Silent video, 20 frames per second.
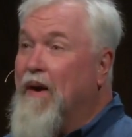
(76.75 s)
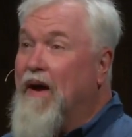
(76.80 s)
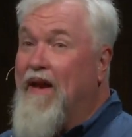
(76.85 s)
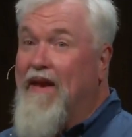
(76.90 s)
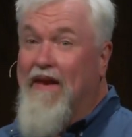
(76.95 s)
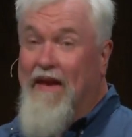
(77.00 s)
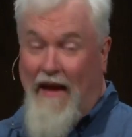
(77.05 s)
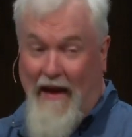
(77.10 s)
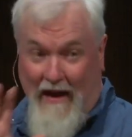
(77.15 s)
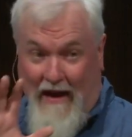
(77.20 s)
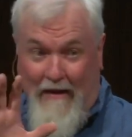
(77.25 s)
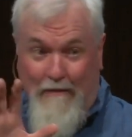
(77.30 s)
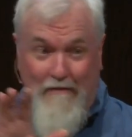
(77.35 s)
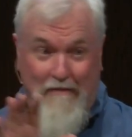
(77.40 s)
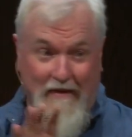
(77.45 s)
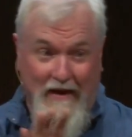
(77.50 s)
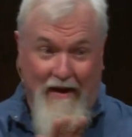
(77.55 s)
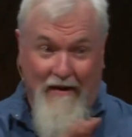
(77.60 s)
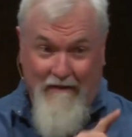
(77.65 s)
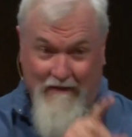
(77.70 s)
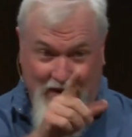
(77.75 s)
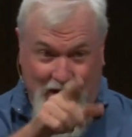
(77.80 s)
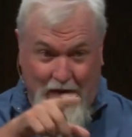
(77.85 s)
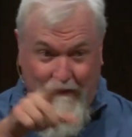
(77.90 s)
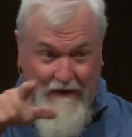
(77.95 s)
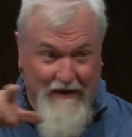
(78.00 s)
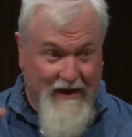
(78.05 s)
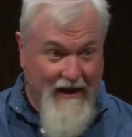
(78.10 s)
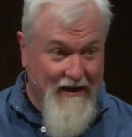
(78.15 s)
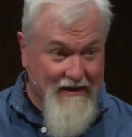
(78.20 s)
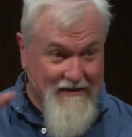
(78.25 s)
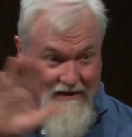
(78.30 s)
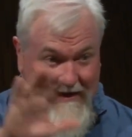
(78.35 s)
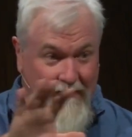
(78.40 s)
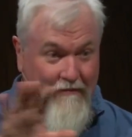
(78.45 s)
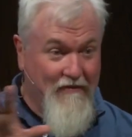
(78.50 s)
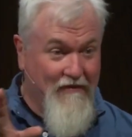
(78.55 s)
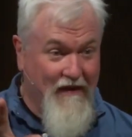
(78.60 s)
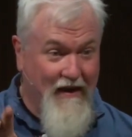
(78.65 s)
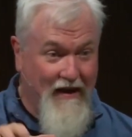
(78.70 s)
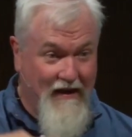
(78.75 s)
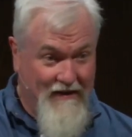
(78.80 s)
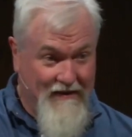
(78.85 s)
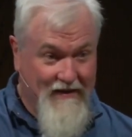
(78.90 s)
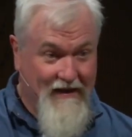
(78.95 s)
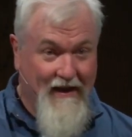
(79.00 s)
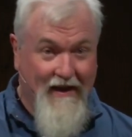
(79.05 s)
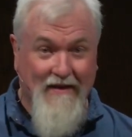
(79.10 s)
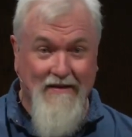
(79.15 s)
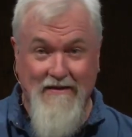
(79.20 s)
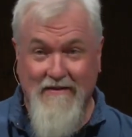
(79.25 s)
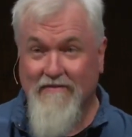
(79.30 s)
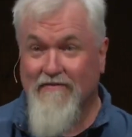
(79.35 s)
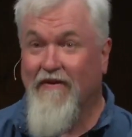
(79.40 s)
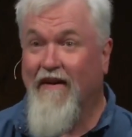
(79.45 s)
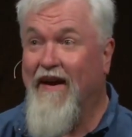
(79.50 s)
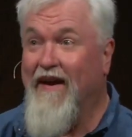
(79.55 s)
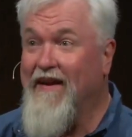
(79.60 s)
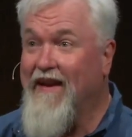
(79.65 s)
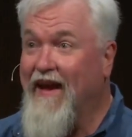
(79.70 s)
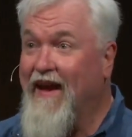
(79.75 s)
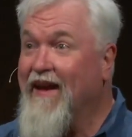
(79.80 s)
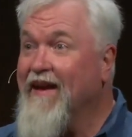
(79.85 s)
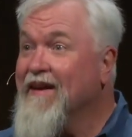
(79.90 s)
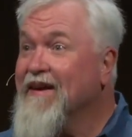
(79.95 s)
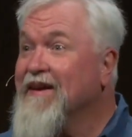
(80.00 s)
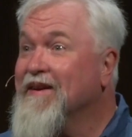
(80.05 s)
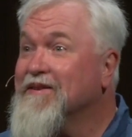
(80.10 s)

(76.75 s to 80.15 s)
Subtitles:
But and I count the days. I'm fine. Today's fine day.